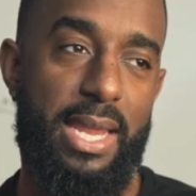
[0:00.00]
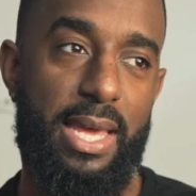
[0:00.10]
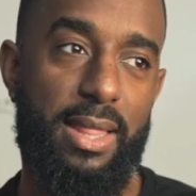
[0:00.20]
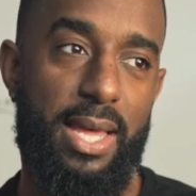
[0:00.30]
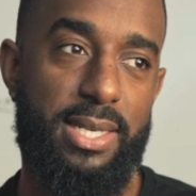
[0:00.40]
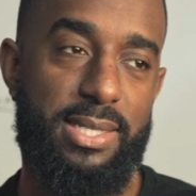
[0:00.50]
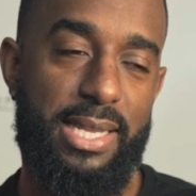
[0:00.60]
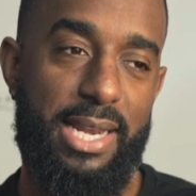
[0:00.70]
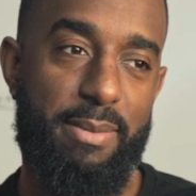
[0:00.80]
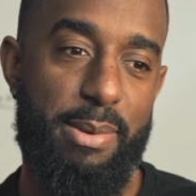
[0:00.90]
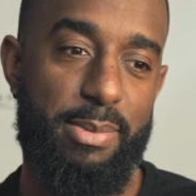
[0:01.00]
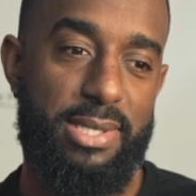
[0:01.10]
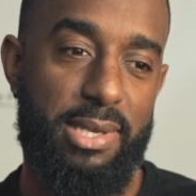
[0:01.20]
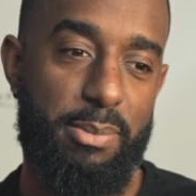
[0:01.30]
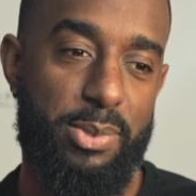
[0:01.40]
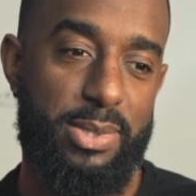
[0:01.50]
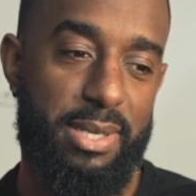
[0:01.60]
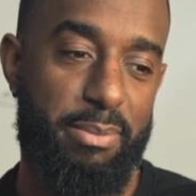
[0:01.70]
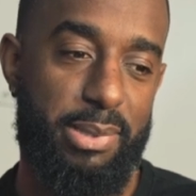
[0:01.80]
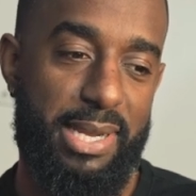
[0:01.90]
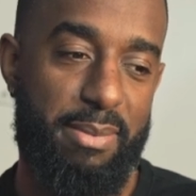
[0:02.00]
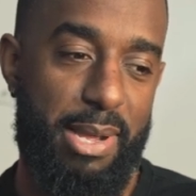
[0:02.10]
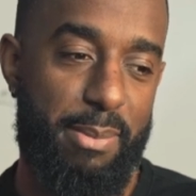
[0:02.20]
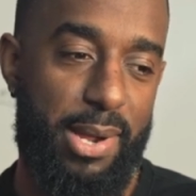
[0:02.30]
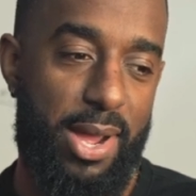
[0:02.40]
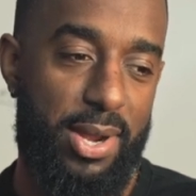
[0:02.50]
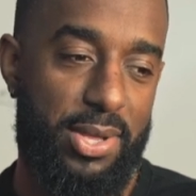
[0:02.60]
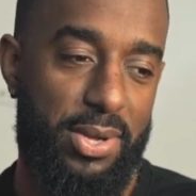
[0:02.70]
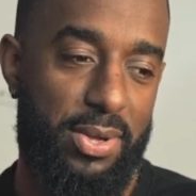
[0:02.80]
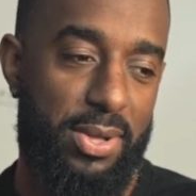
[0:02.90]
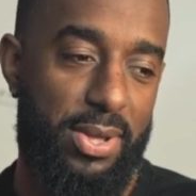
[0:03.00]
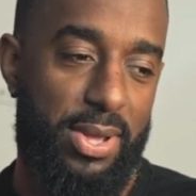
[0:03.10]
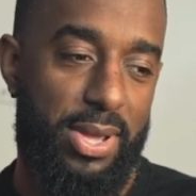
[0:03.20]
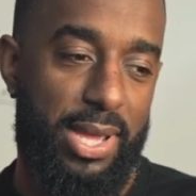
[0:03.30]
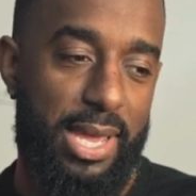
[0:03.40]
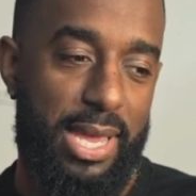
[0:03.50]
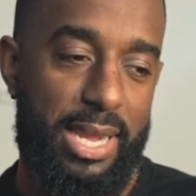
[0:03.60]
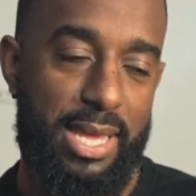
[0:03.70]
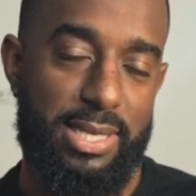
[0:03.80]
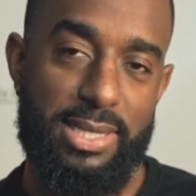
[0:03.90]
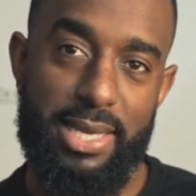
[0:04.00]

and I launched it and I remember someone was complaining about my audio and I was